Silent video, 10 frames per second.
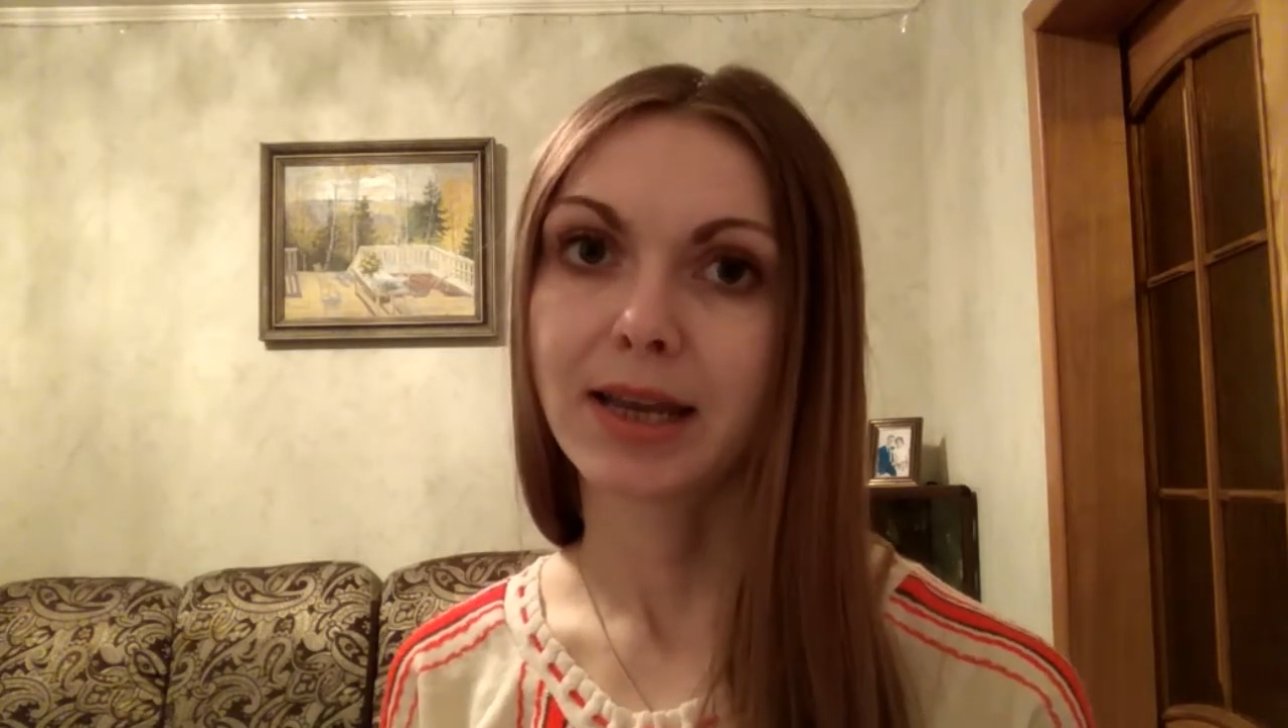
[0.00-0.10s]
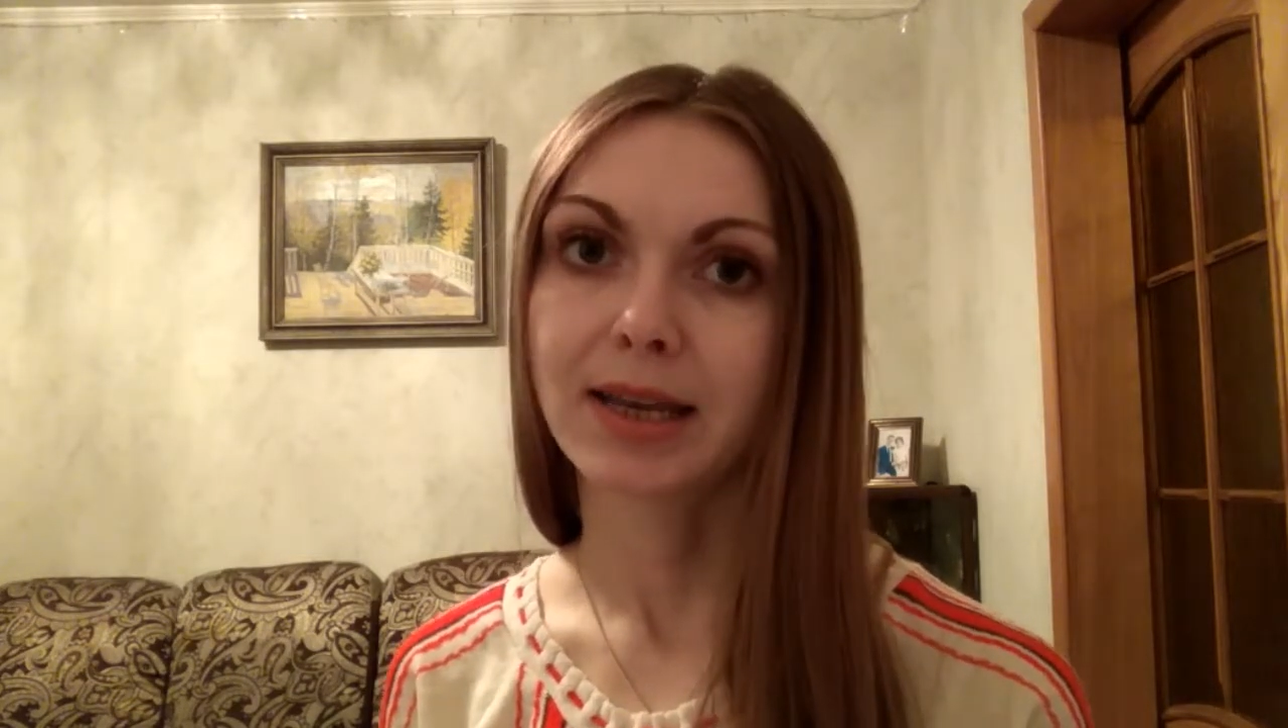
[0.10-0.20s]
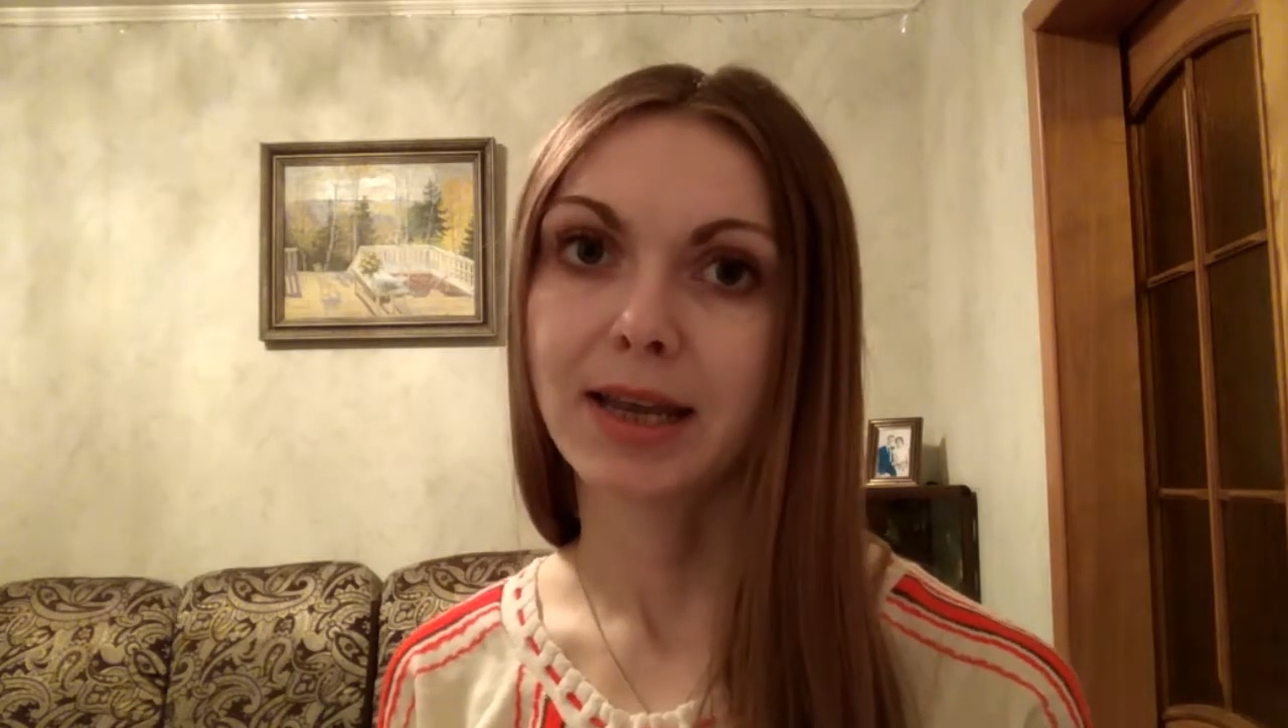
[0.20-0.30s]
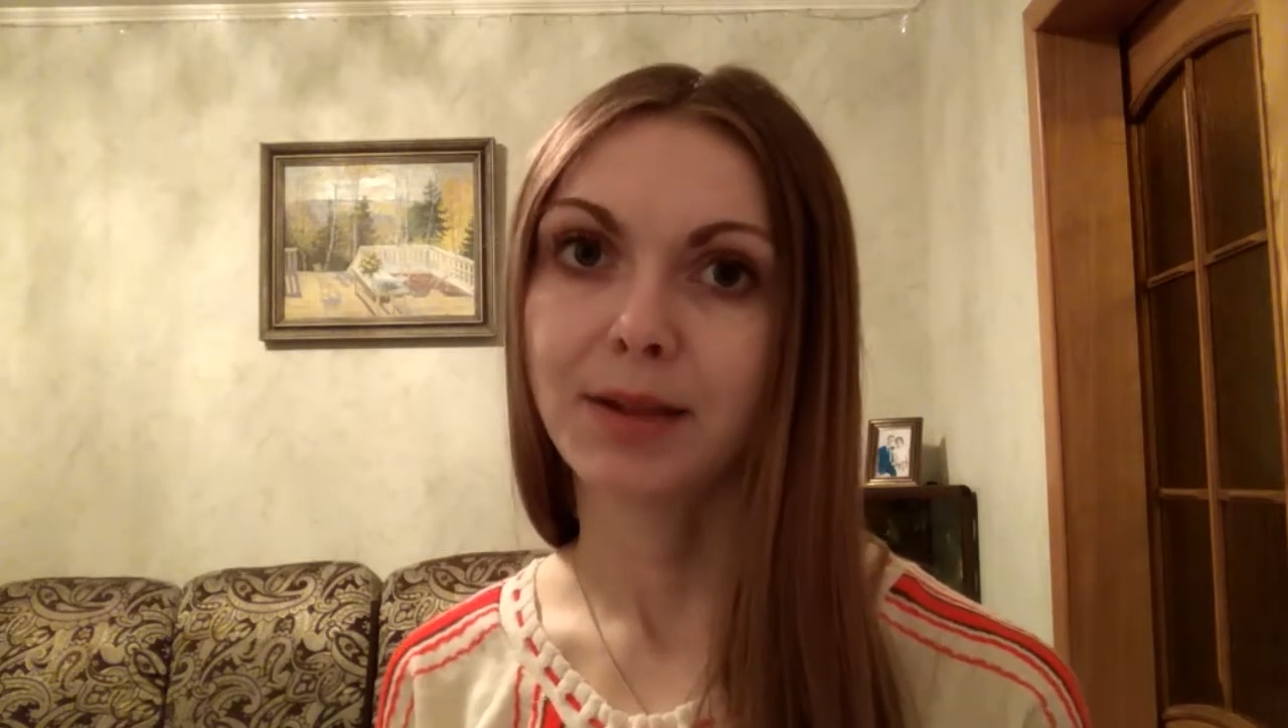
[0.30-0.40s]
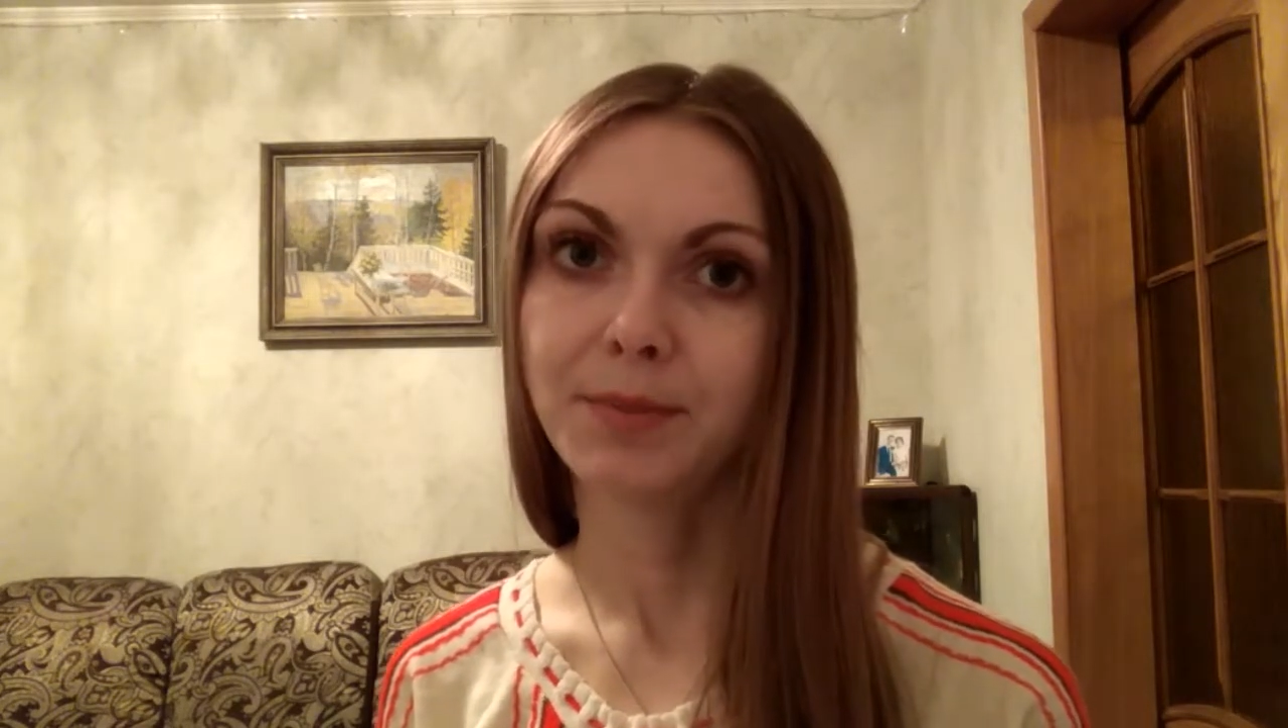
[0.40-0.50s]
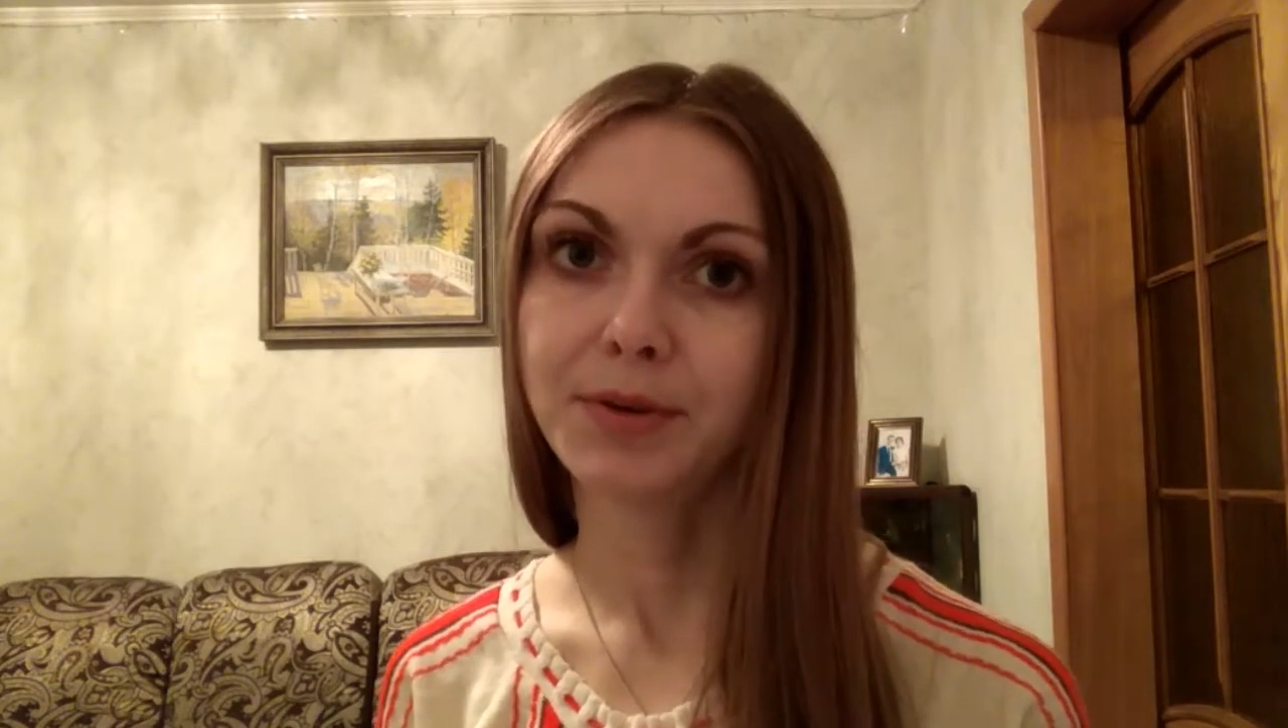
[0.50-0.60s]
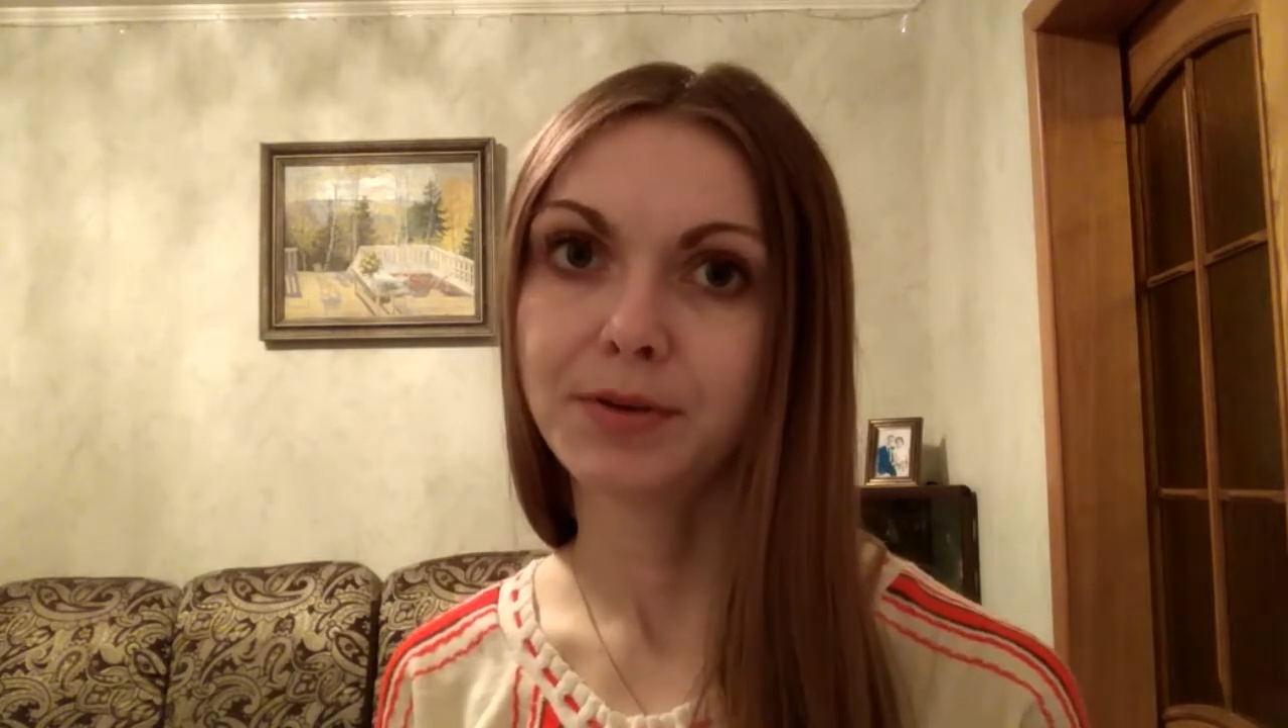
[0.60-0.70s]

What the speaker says: can help